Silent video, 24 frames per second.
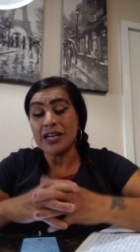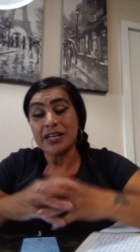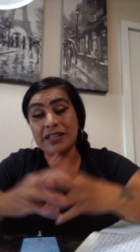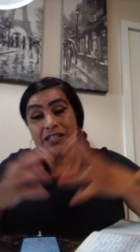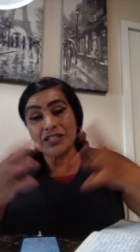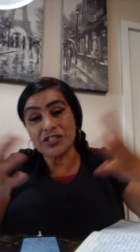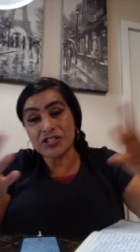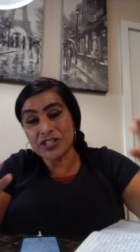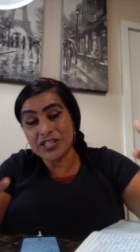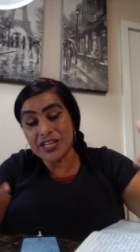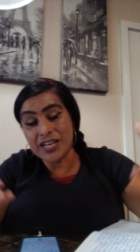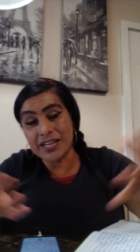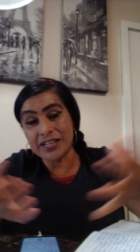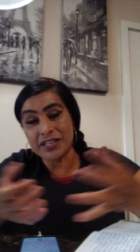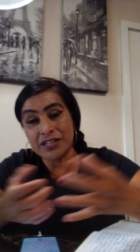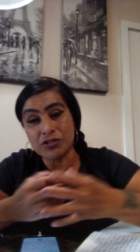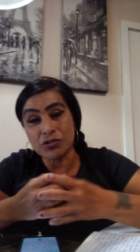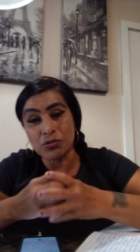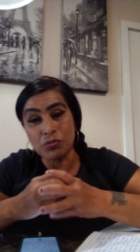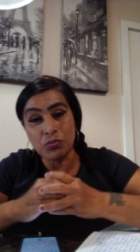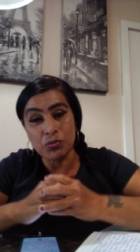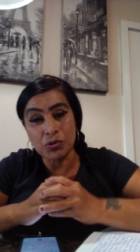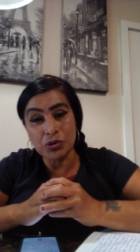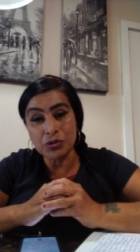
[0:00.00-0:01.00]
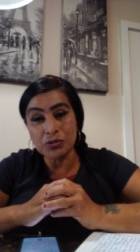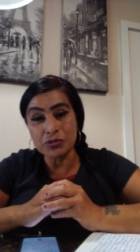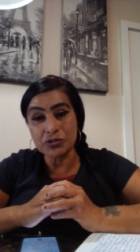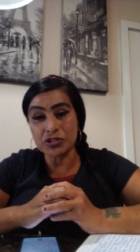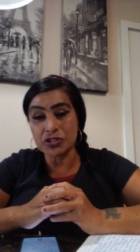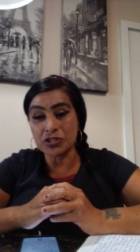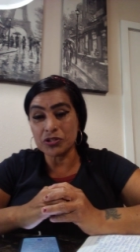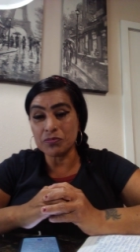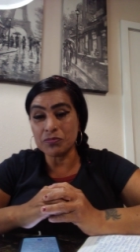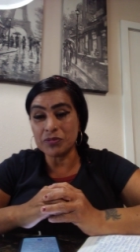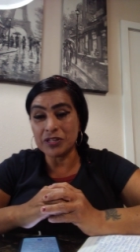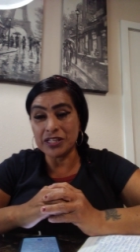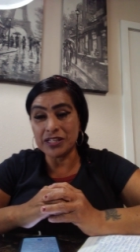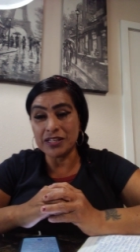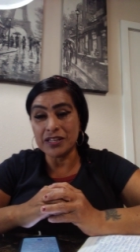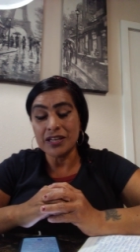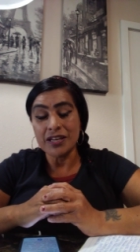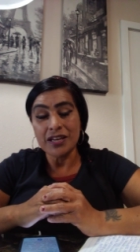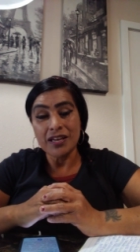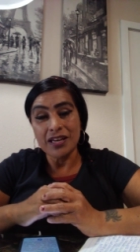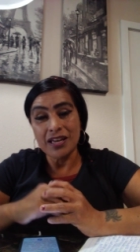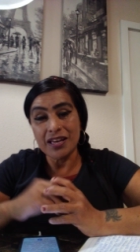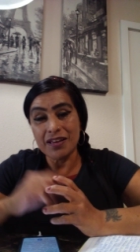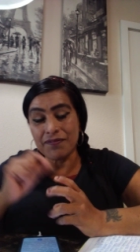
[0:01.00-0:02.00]
Then she added the world to
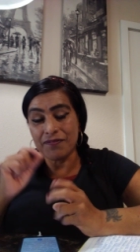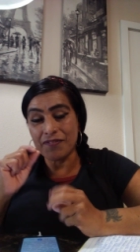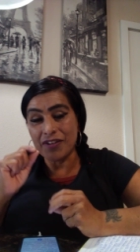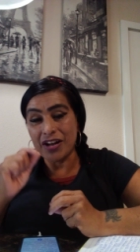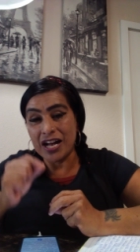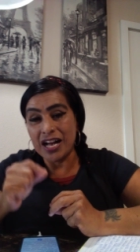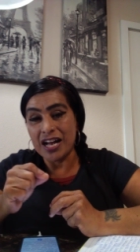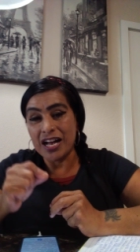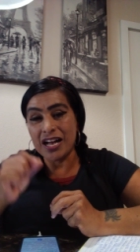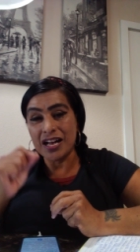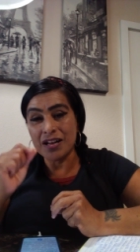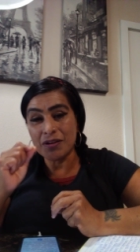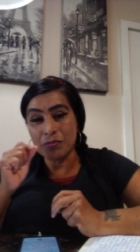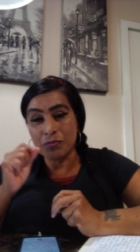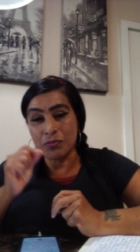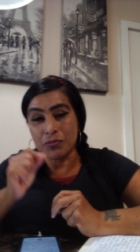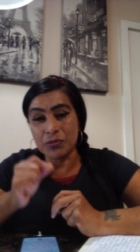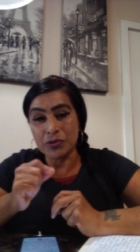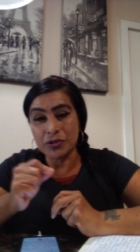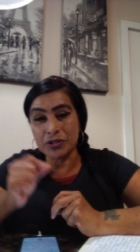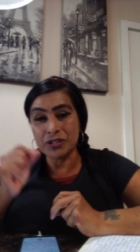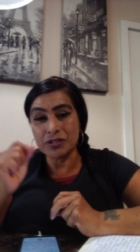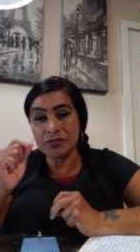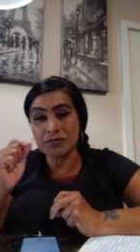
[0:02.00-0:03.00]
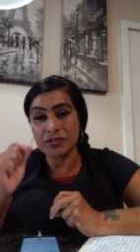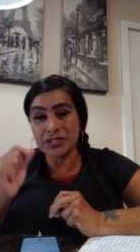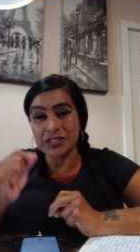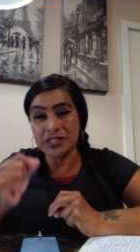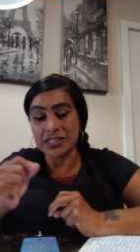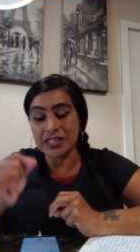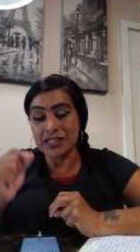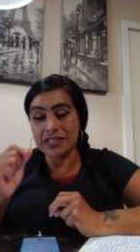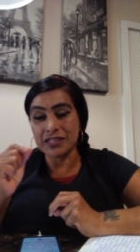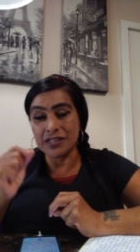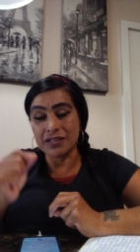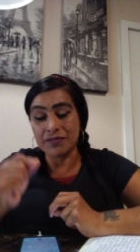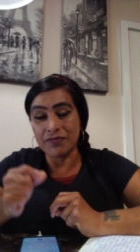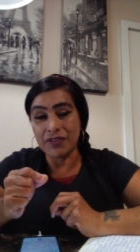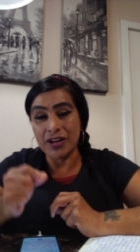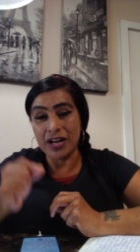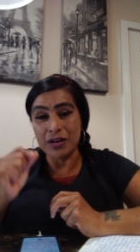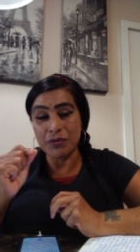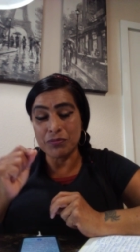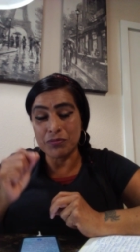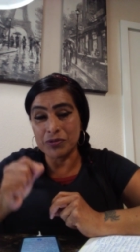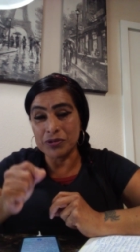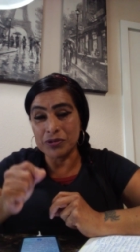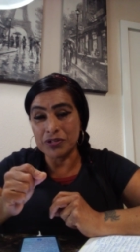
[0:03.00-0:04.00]
me. If I would have sinned, if
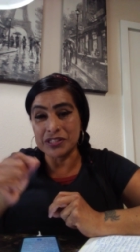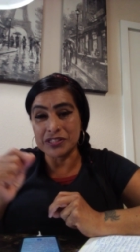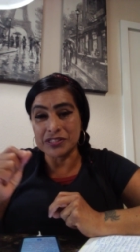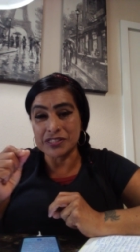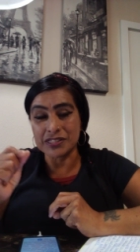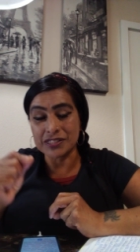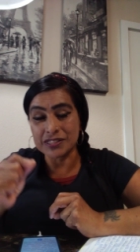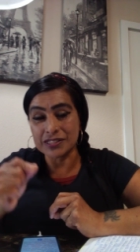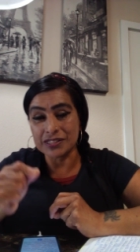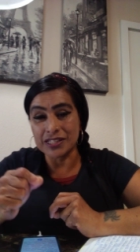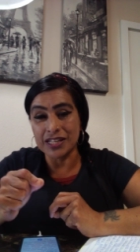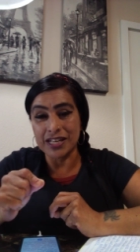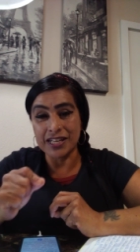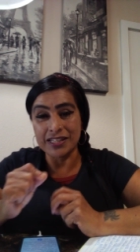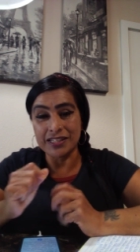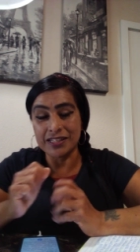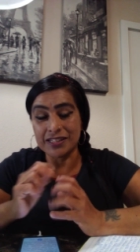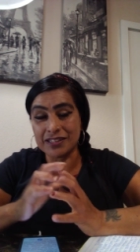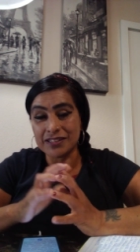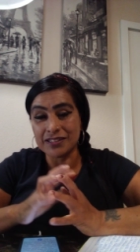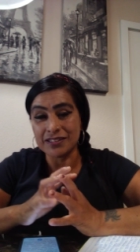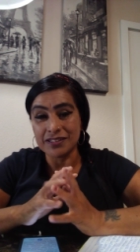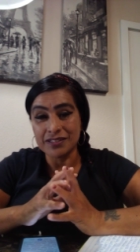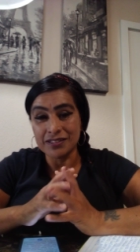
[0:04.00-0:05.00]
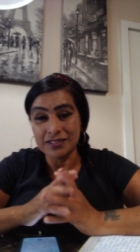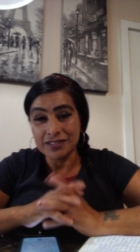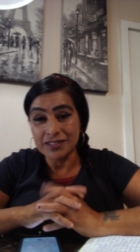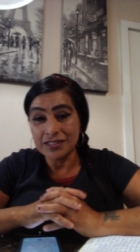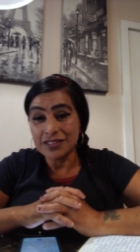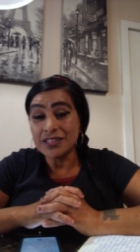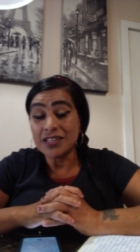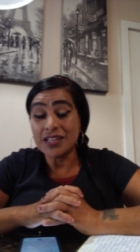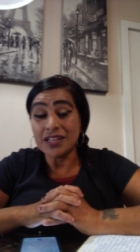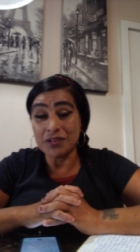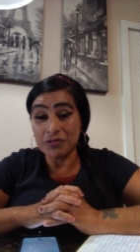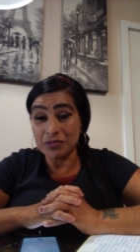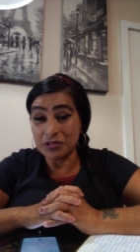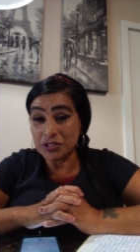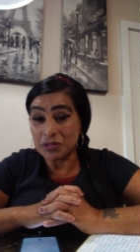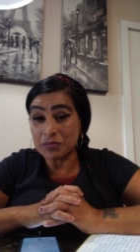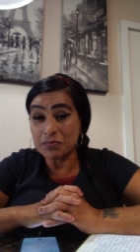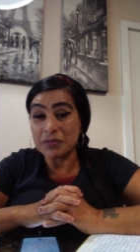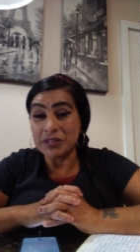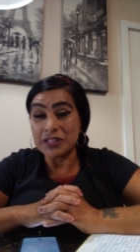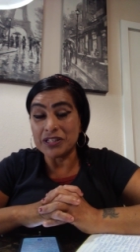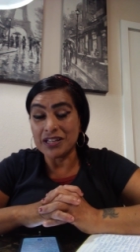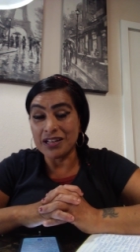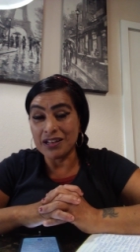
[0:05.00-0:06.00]
I would have slided, it would
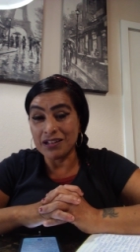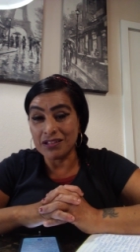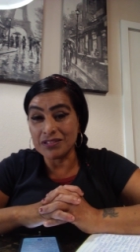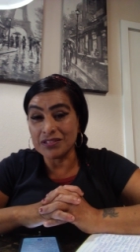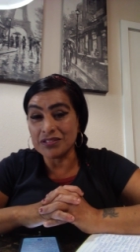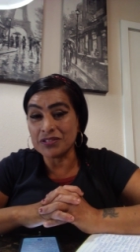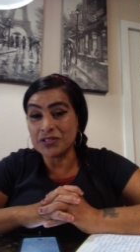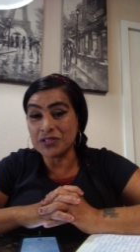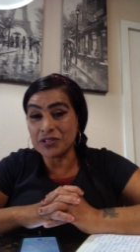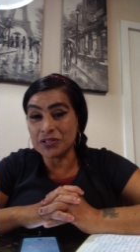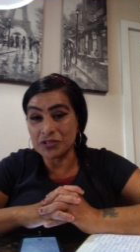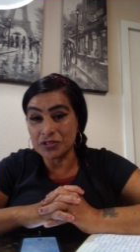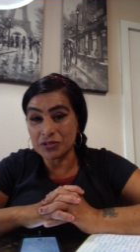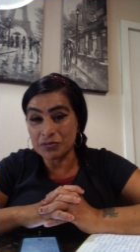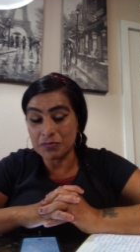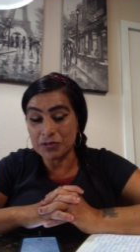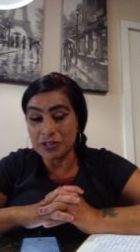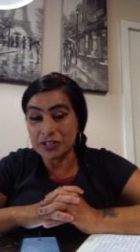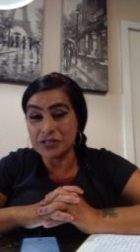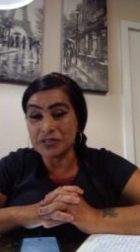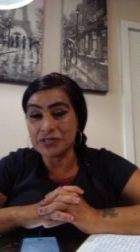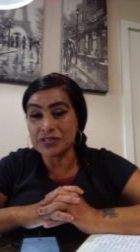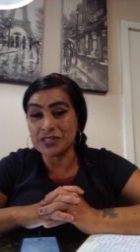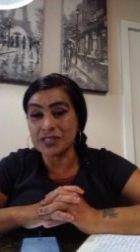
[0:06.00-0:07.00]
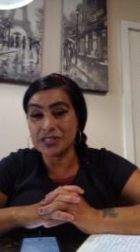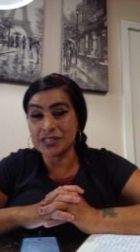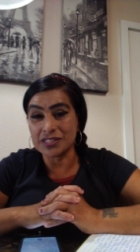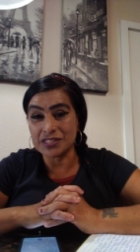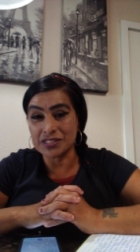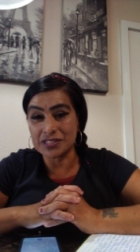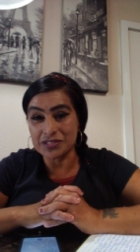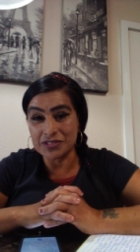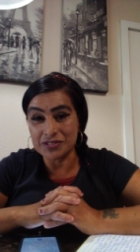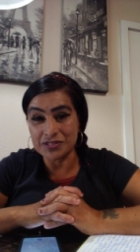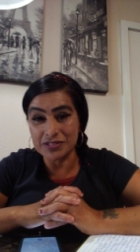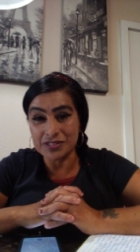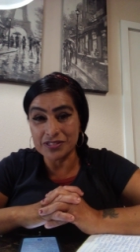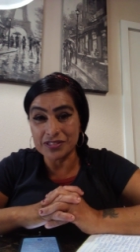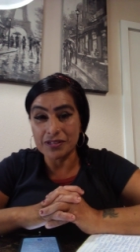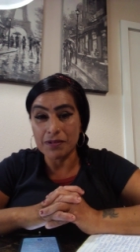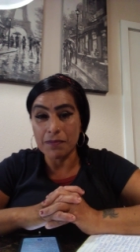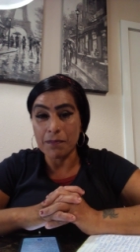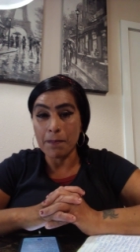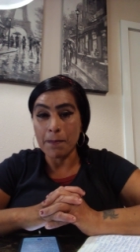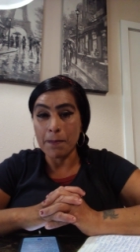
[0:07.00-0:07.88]
have been hell on earth, brothers and sisters.